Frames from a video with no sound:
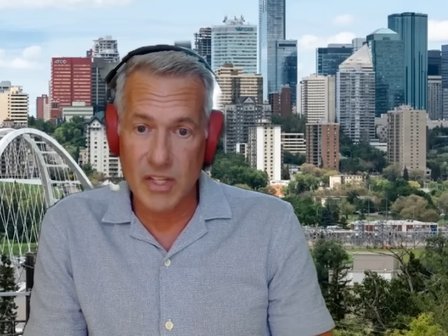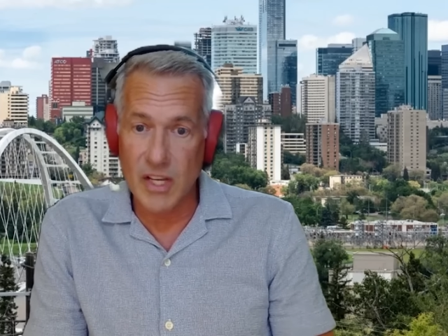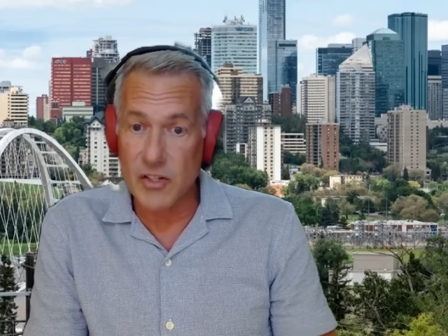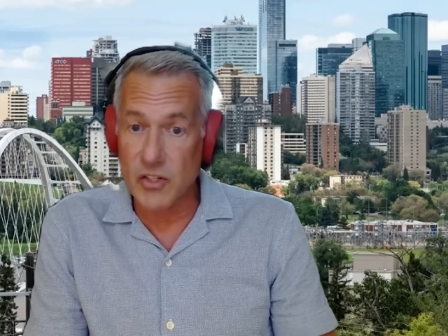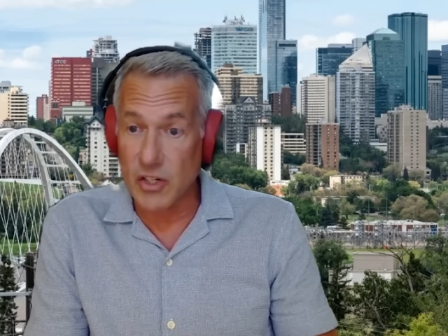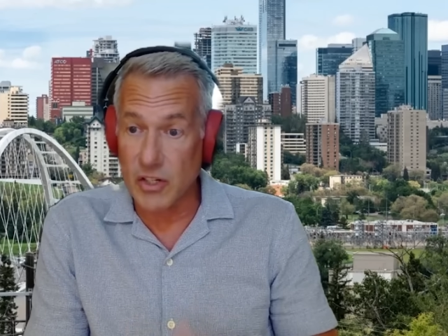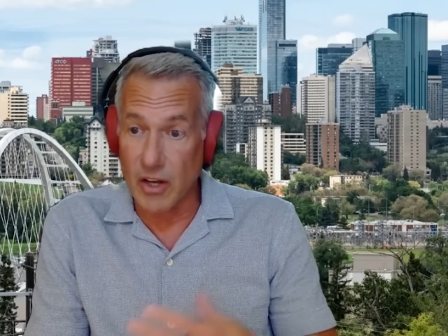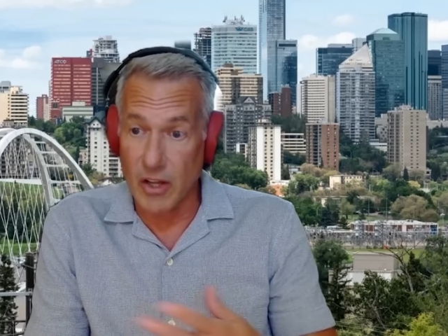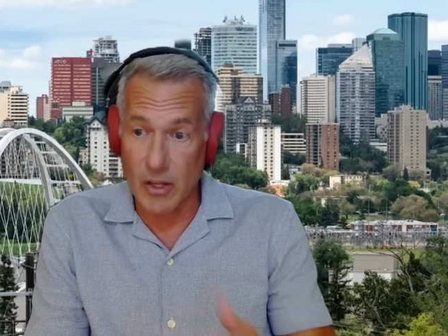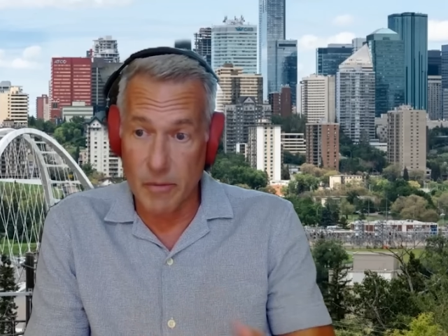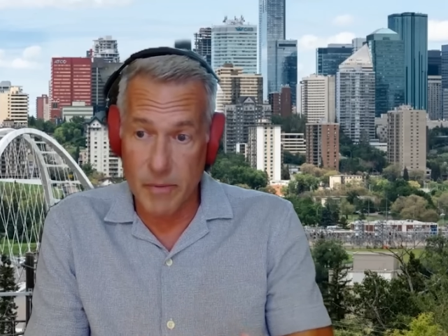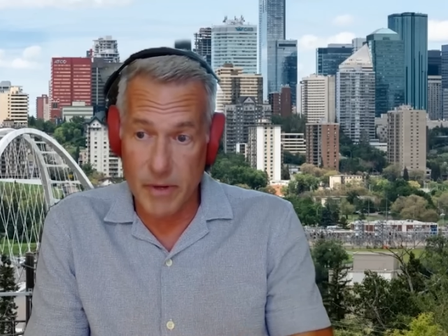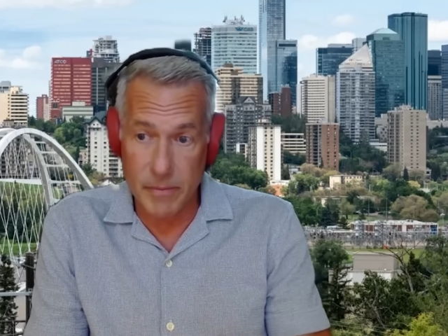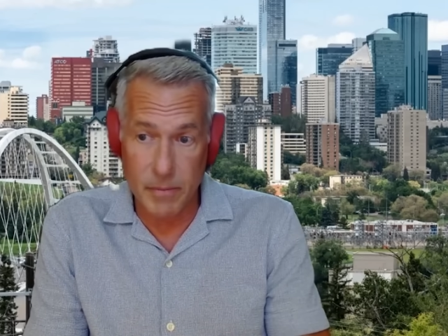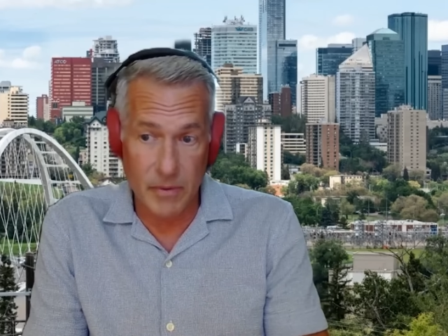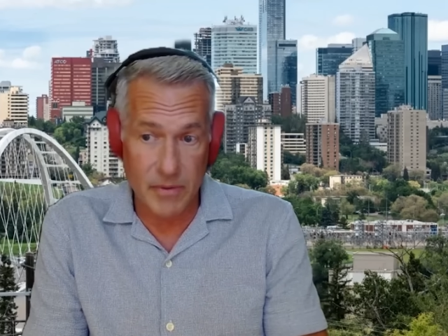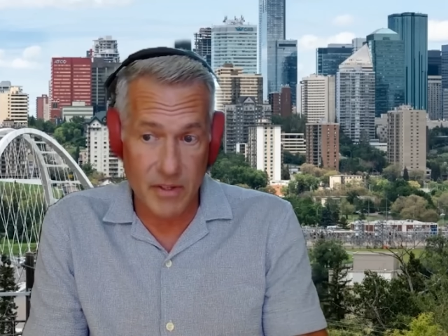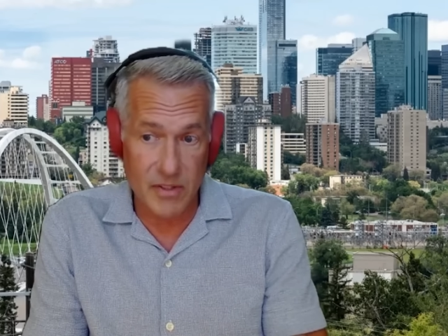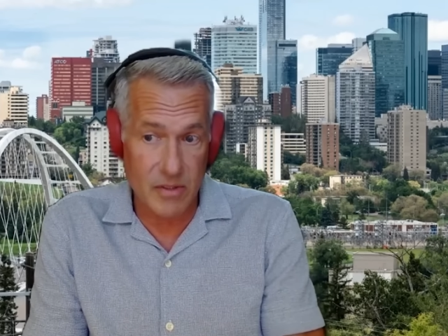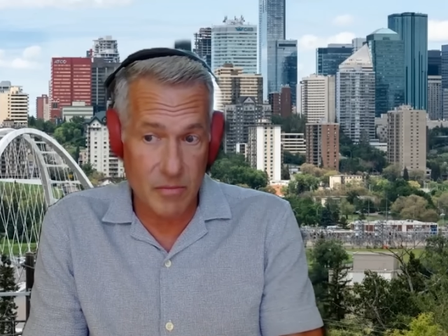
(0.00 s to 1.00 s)
teaching other
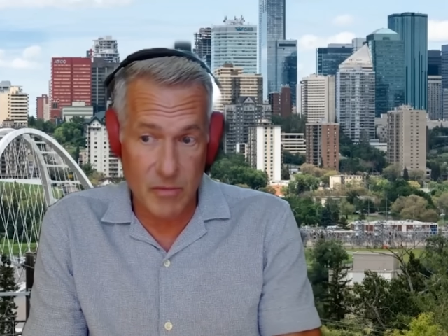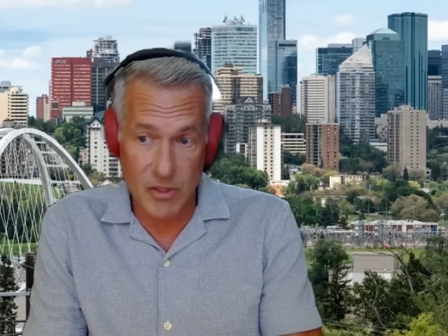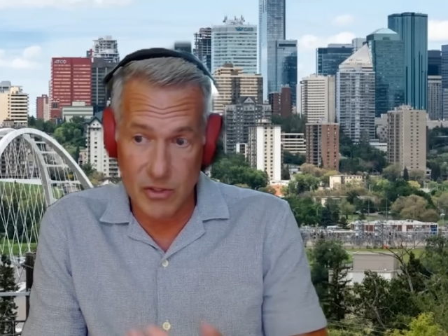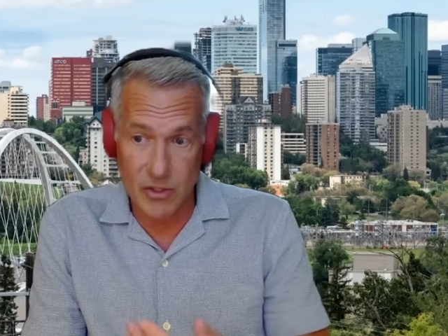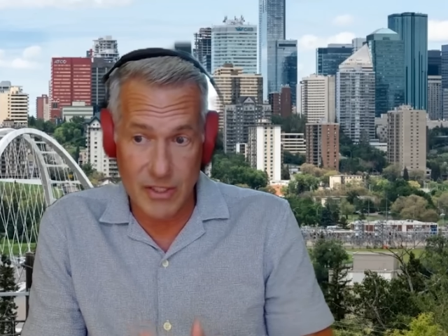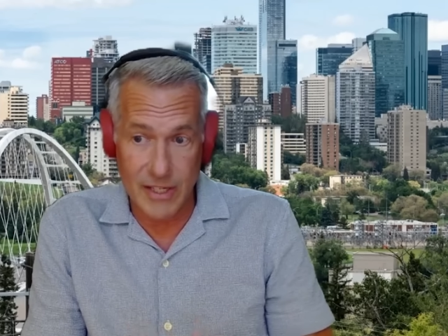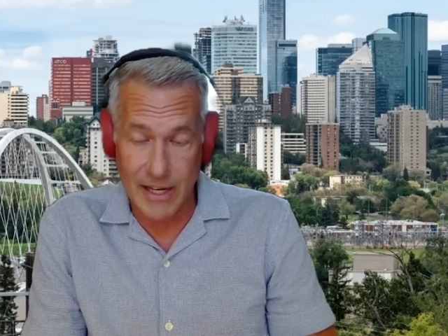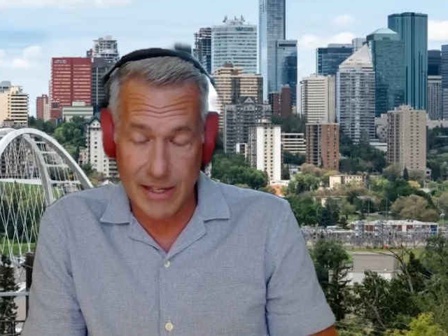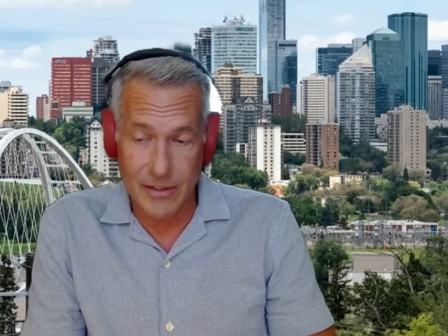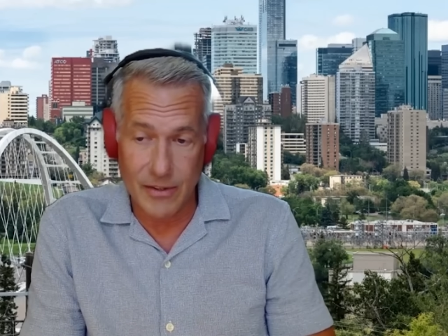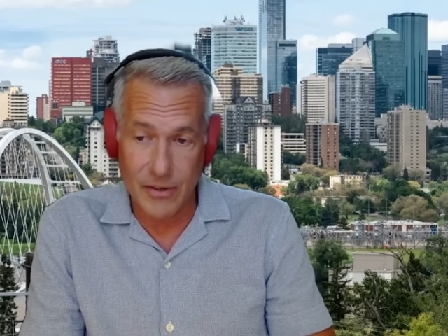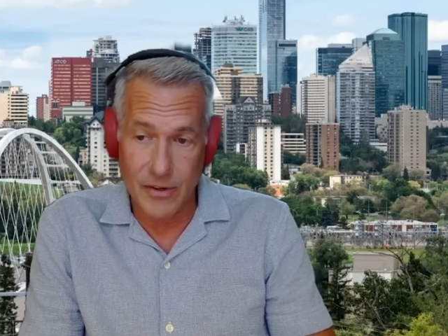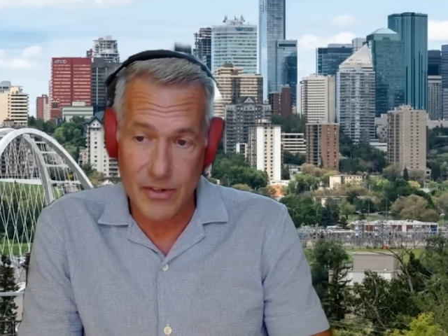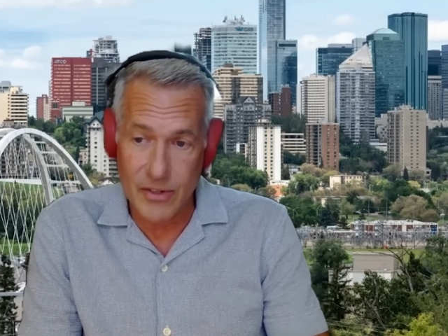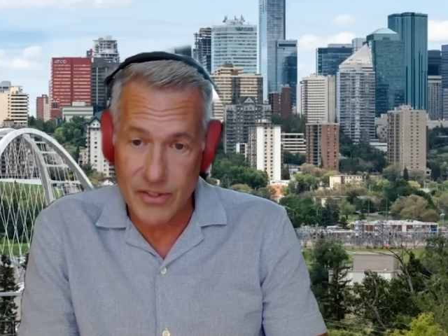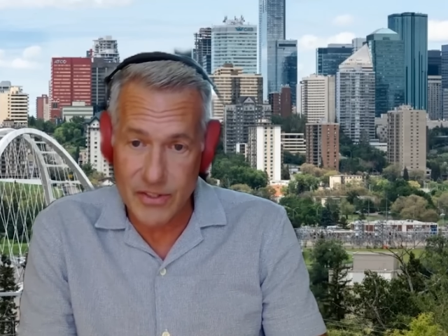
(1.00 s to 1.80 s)
people doesn't mean you can't learn